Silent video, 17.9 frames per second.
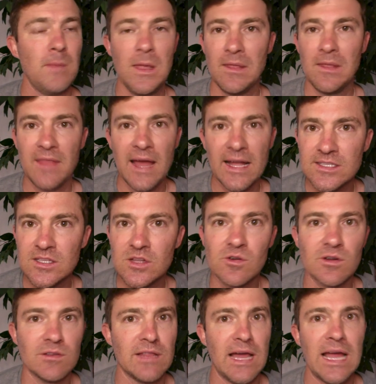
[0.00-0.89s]
That's
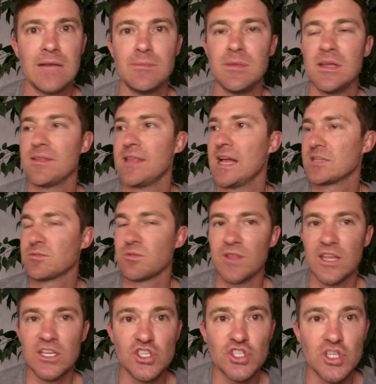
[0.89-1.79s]
their alignment. That's where
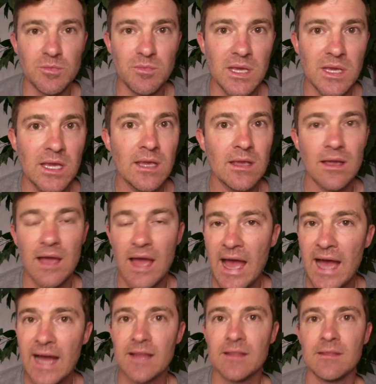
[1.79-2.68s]
they should be
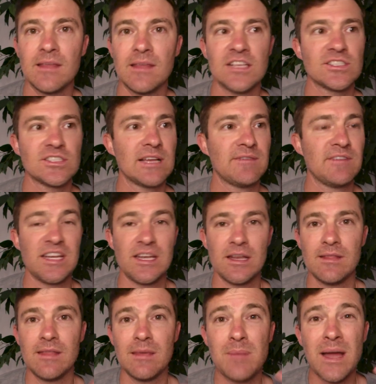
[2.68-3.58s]
at they just have a
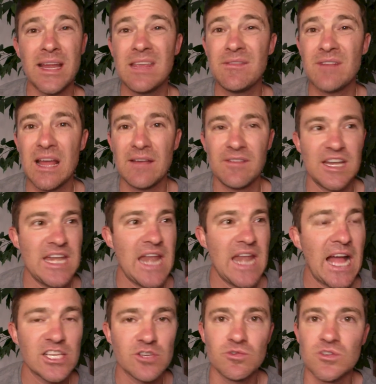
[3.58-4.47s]
they might even have a
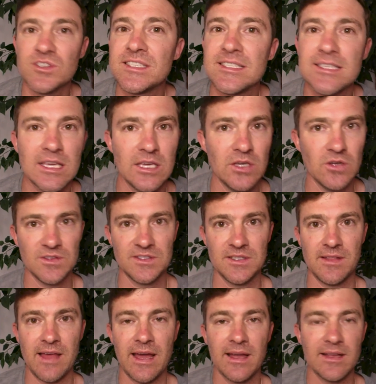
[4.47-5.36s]
natural skill
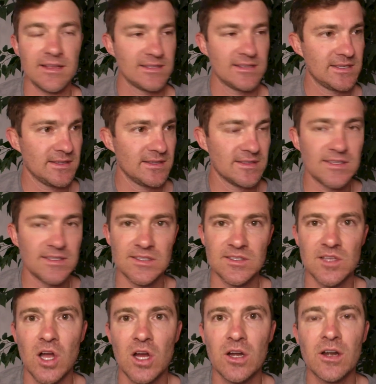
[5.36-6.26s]
to that to, to
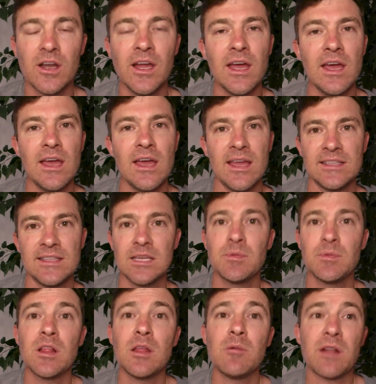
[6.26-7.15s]
soccer and
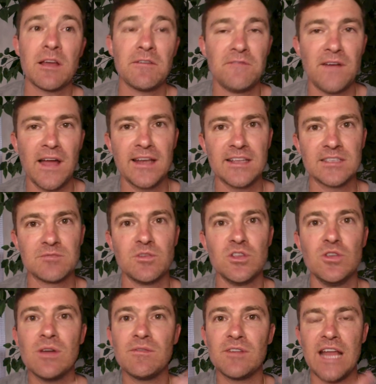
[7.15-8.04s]
typically what i find is when
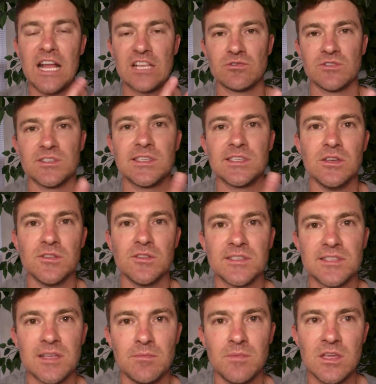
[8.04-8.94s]
you have a natural skill to
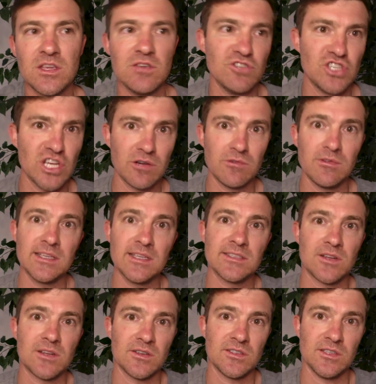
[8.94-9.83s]
something you generally
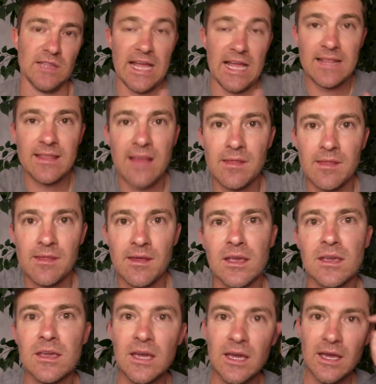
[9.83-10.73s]
start to like that
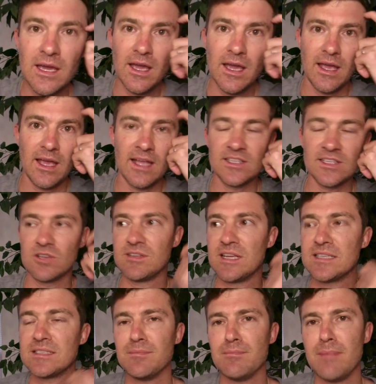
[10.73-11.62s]
thing and so it
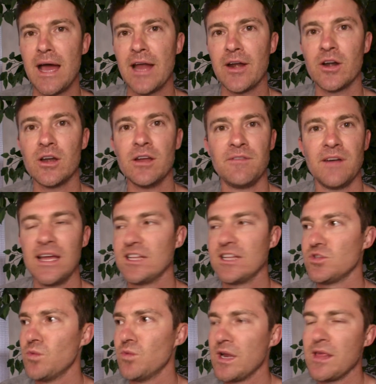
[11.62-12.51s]
doesn't matter if i
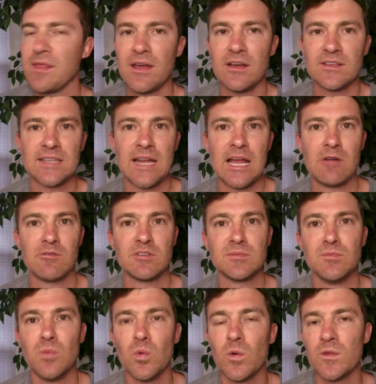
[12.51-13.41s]
had 20000
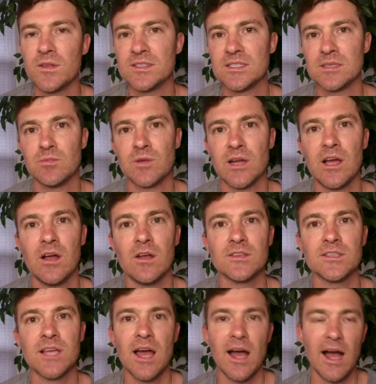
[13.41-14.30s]
hours more than someone
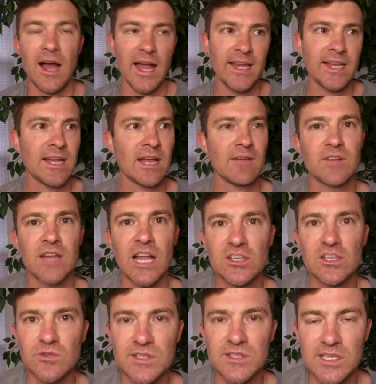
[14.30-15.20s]
else i didn't have a
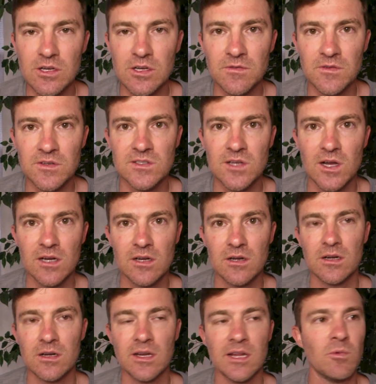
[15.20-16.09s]
natural skill for
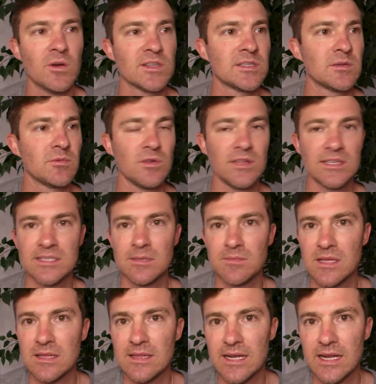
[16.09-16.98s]
soccer it wasn't really
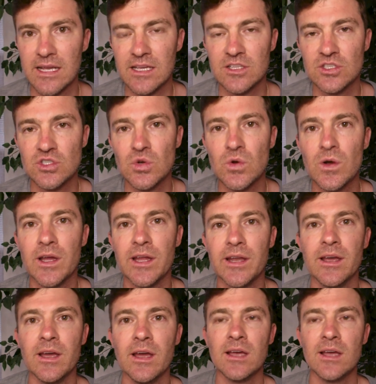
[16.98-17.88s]
something that i
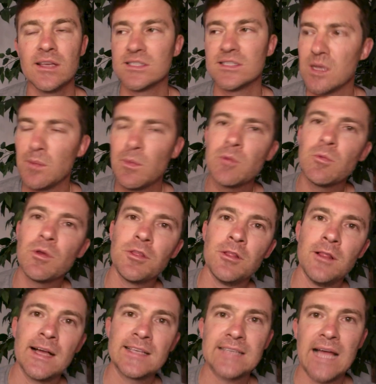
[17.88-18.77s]
enjoyed someone with
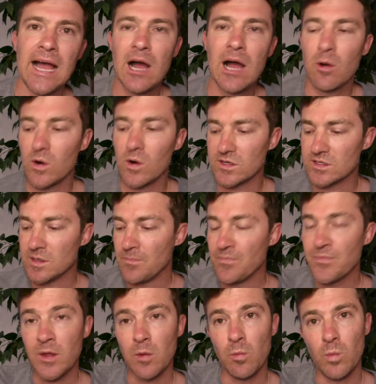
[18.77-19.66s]
less hours
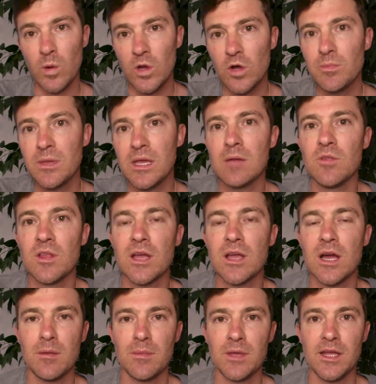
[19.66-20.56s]
will be able to
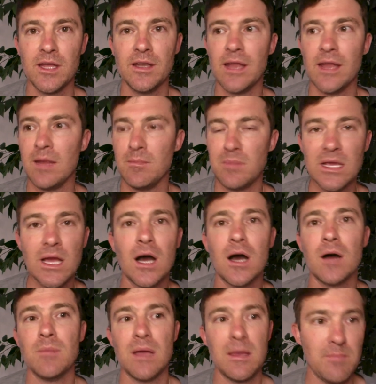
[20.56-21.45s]
come in and
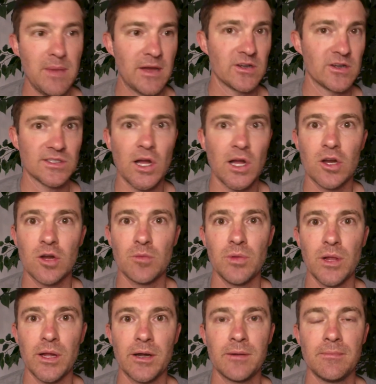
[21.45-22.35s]
become a better soccer
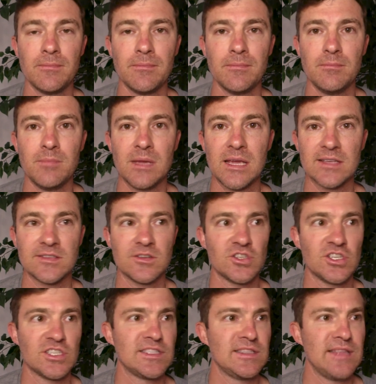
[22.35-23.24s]
player because they're
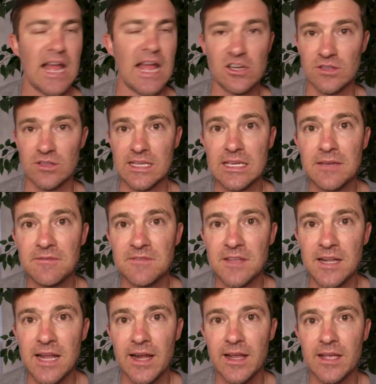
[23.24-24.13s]
just naturally
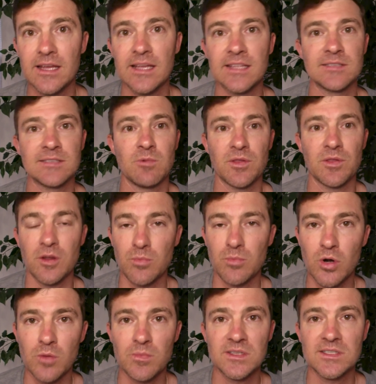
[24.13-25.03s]
gifted at it it's what their
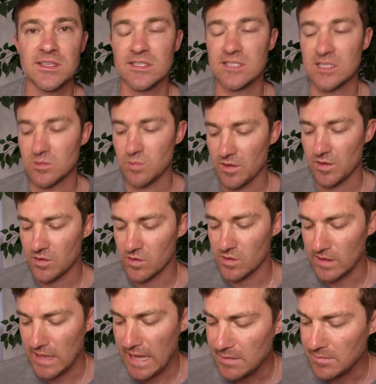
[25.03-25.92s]
purpose is it's what their
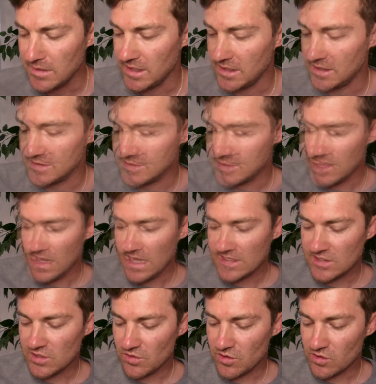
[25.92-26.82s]
alignment is
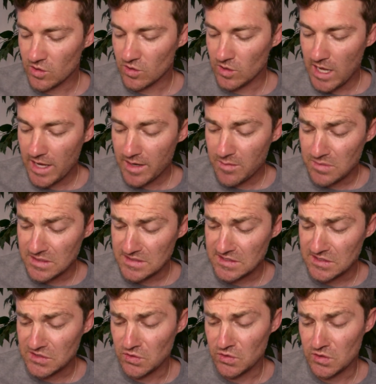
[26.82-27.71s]
and so there are a lot of
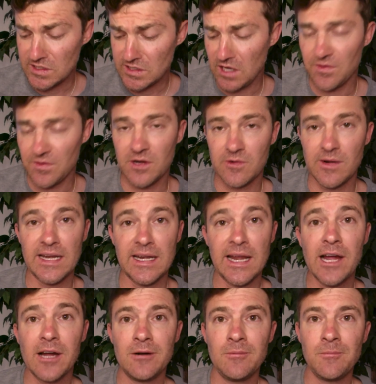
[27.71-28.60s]
business owners out there right
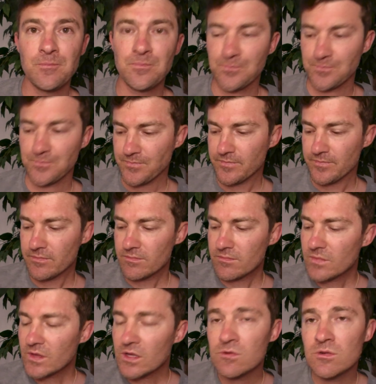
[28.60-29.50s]
now
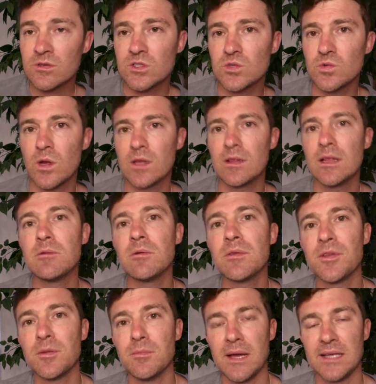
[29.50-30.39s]
are struggling
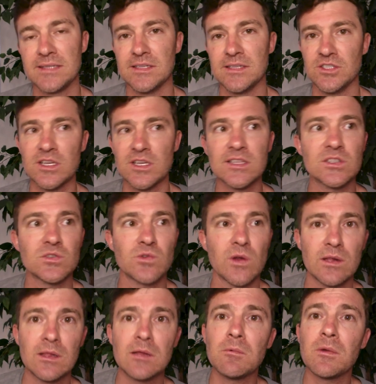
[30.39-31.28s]
with their messaging and
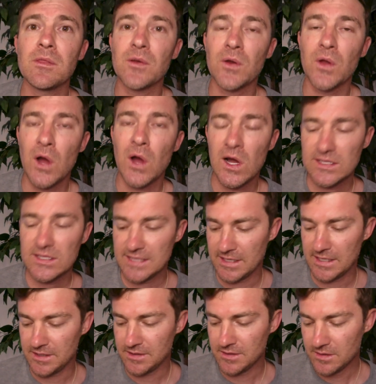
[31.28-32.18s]
struggling with their
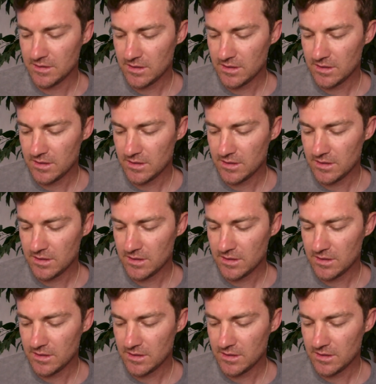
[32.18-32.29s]
content